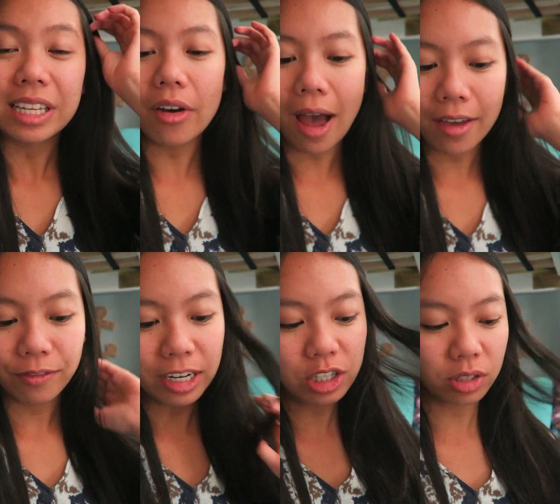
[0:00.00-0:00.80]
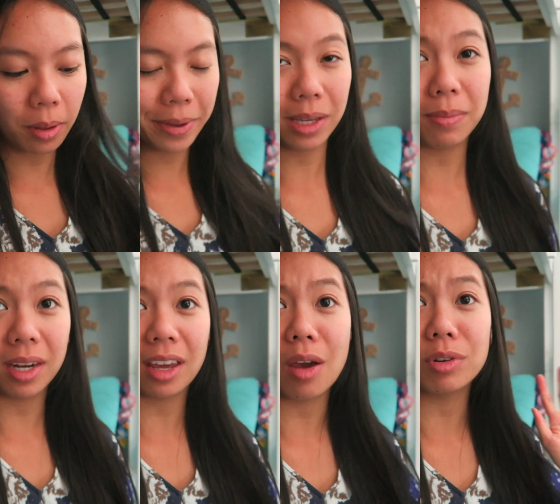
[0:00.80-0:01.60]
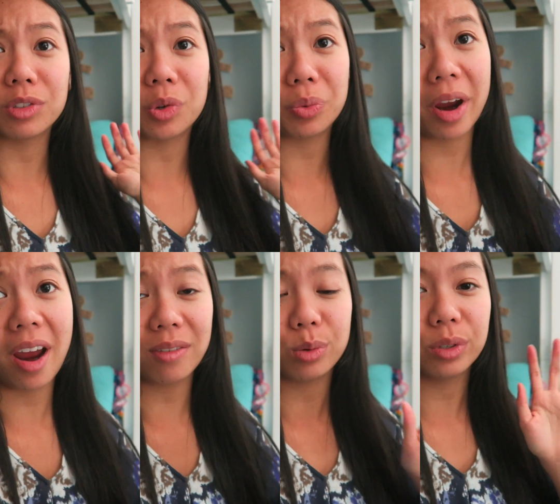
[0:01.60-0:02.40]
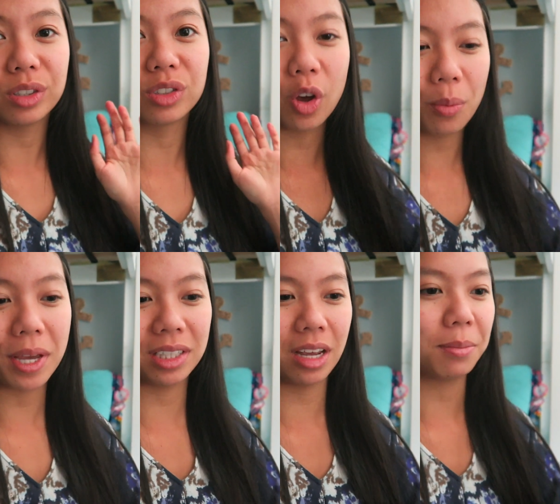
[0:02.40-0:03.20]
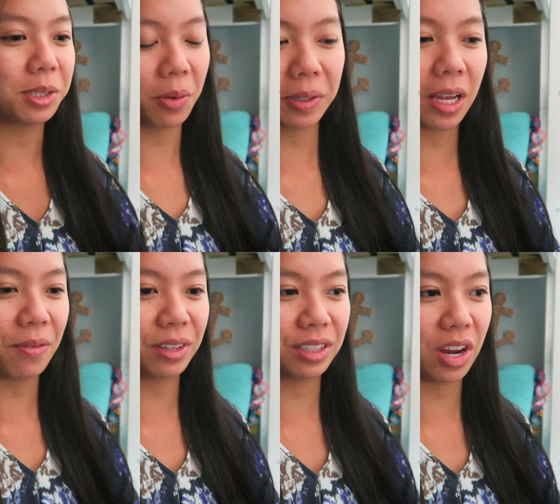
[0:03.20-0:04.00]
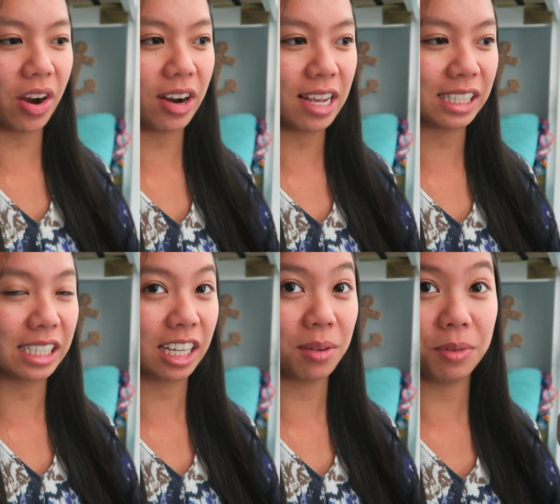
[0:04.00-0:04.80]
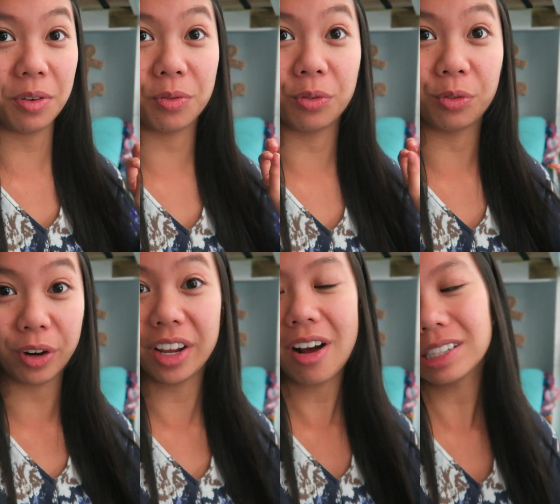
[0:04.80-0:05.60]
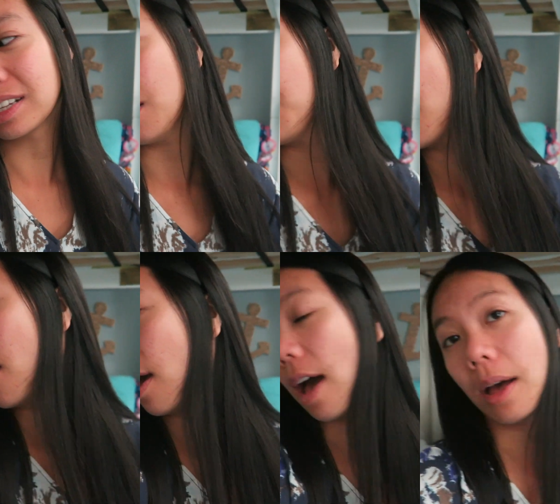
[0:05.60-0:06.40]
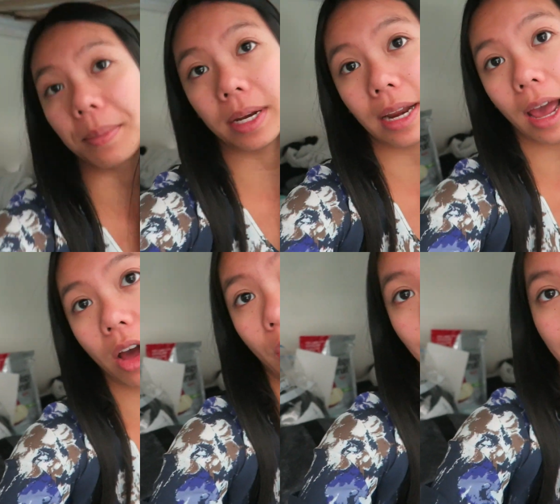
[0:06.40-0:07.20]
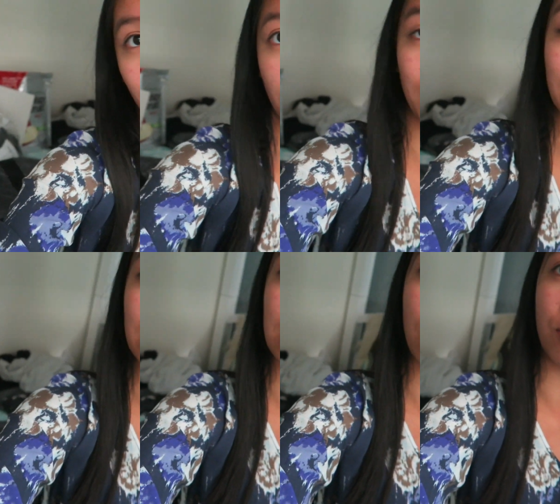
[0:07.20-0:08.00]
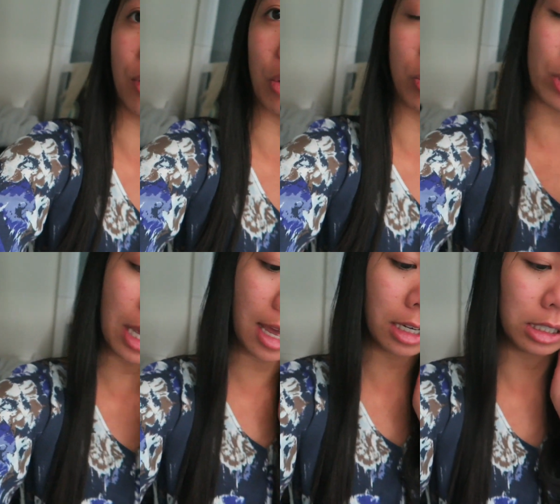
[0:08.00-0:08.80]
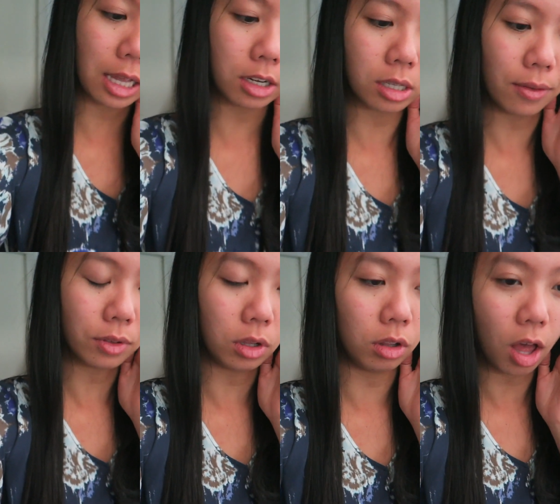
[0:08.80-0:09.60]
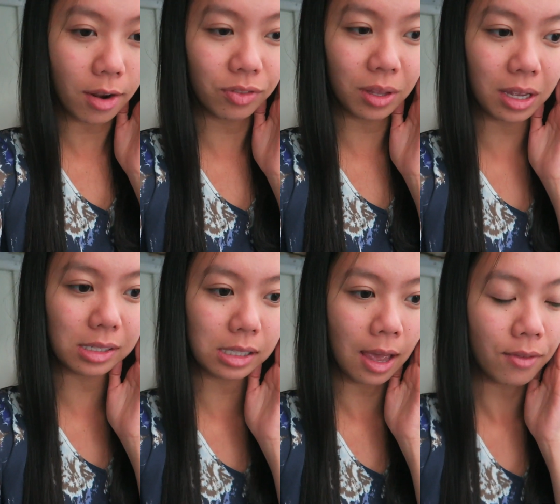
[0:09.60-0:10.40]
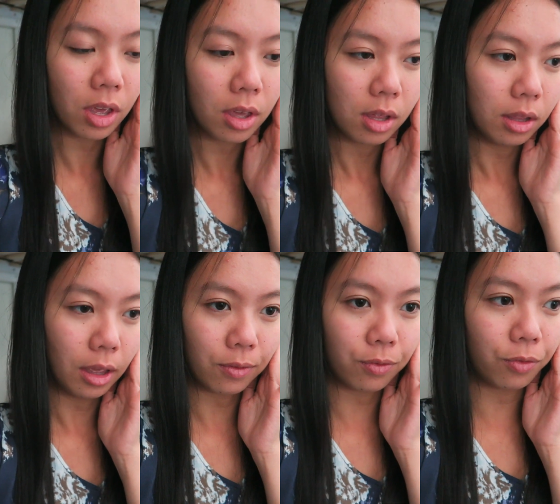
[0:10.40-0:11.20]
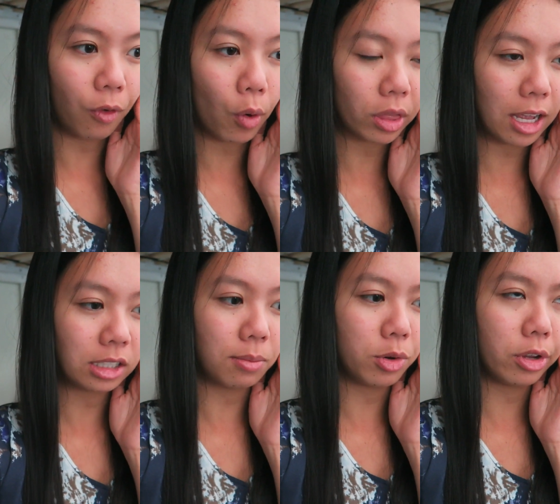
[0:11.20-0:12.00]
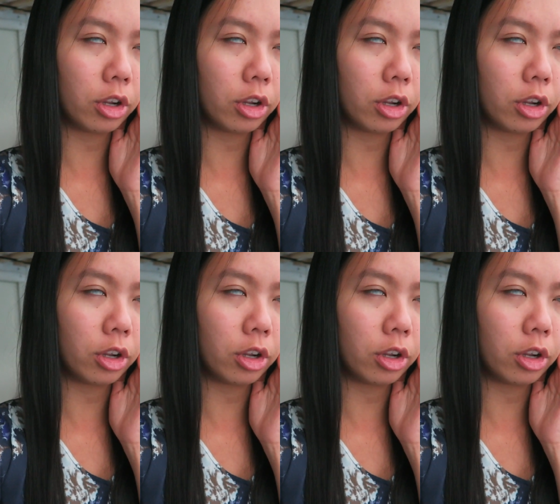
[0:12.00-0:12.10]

So I finished with my pink meeting. It was great. Everyone was so amazing. I'm so excited for this year. It's gonna be freaking awesome. Now I'm packing all my stuff for the weekend because I just have a lot of things. I have like three things I'm